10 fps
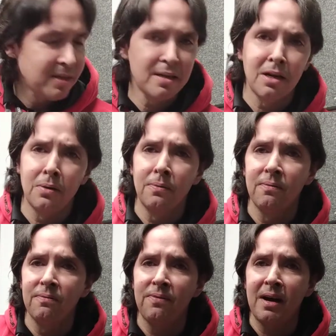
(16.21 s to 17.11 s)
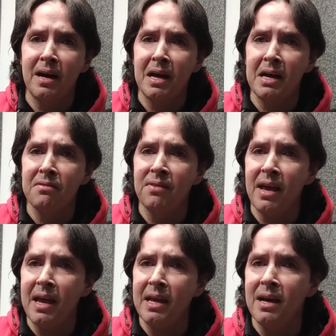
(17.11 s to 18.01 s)
You know, 5,
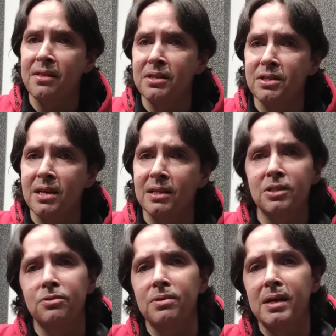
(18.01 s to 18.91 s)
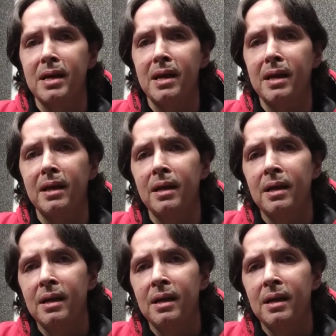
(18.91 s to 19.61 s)
8 on the 6th string,